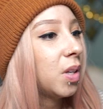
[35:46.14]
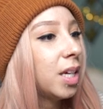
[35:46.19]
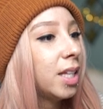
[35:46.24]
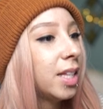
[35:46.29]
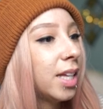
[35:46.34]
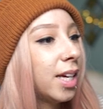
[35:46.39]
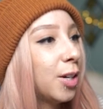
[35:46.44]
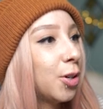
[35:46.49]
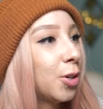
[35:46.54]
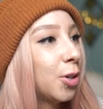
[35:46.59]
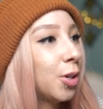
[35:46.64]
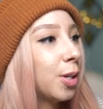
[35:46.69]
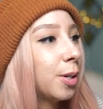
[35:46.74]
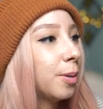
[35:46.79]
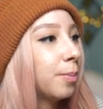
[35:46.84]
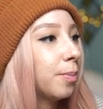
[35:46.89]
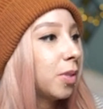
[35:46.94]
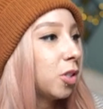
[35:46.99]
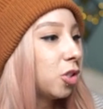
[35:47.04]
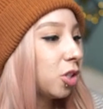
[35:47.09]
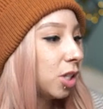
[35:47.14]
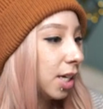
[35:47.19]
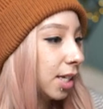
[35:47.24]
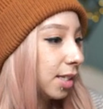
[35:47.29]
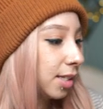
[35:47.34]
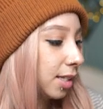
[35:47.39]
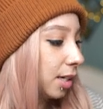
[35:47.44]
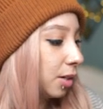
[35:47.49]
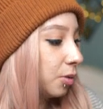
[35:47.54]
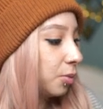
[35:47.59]
I like her, and she
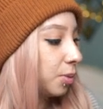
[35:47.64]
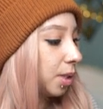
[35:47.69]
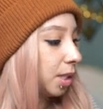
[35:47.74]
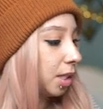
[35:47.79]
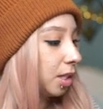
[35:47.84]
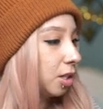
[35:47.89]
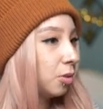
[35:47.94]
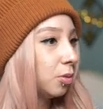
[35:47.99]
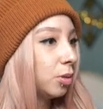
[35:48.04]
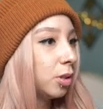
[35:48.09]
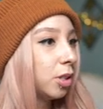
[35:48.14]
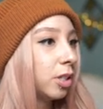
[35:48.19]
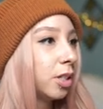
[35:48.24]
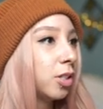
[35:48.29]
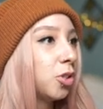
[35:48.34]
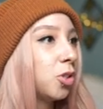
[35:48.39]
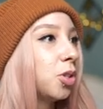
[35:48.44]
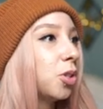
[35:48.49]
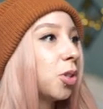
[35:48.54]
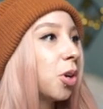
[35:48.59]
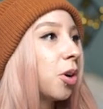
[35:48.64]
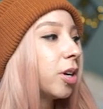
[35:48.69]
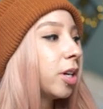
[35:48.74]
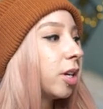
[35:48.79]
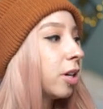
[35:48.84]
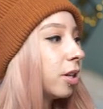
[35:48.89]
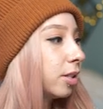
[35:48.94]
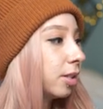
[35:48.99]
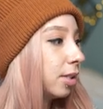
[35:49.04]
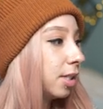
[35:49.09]
has like a really cute look, and she's
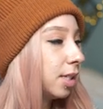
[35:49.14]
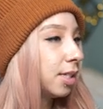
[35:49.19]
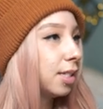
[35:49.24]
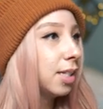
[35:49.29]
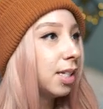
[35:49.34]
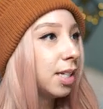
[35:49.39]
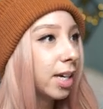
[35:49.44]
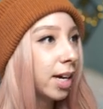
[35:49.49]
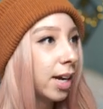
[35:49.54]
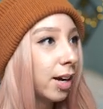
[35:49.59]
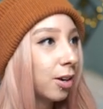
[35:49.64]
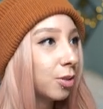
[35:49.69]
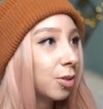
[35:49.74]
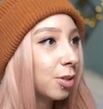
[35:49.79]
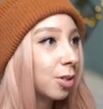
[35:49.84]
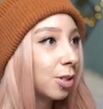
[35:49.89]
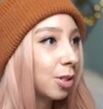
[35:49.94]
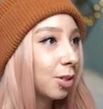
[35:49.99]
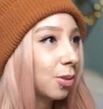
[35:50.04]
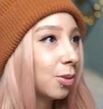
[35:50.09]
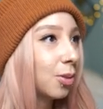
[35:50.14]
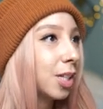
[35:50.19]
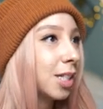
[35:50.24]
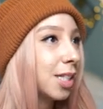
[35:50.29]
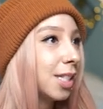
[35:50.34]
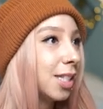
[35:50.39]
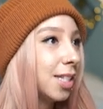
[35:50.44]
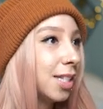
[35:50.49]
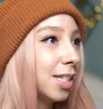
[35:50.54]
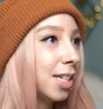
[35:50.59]
already all C C'd out, so
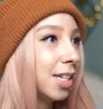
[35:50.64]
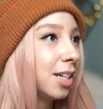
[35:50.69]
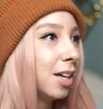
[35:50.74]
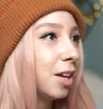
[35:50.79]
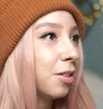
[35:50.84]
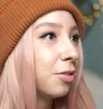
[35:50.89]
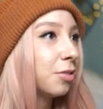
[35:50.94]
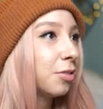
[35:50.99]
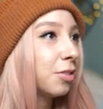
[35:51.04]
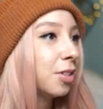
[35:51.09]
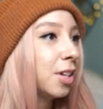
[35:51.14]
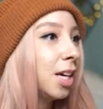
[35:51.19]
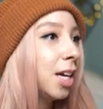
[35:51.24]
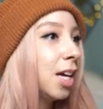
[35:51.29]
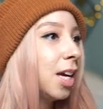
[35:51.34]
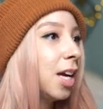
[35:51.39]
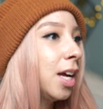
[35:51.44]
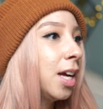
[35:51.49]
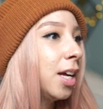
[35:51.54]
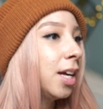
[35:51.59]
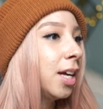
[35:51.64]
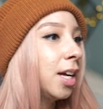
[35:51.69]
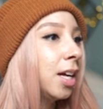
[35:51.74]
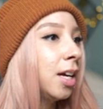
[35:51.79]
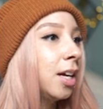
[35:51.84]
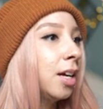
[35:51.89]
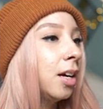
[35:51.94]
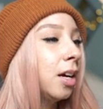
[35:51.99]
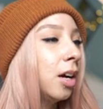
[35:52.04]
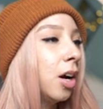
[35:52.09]
that's easy enough.
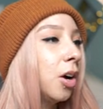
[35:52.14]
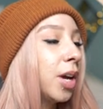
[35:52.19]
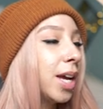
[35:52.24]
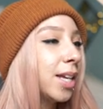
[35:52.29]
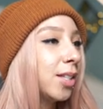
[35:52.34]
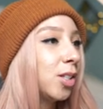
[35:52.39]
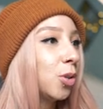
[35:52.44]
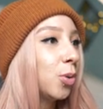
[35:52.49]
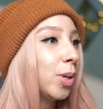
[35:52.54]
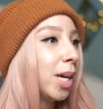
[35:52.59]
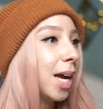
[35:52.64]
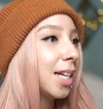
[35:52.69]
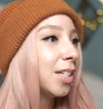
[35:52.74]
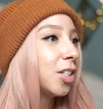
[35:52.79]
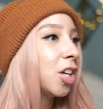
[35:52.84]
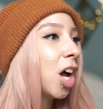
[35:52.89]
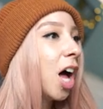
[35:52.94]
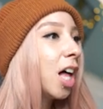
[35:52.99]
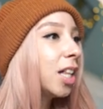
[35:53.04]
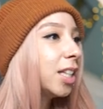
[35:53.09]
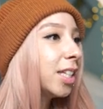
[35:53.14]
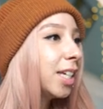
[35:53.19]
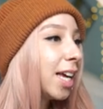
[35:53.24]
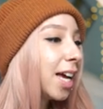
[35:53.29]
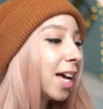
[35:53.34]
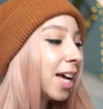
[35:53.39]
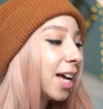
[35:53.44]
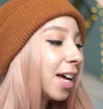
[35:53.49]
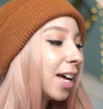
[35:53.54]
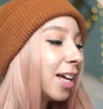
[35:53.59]
Okay, so we got
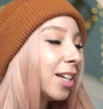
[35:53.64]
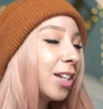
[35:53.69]
Talia,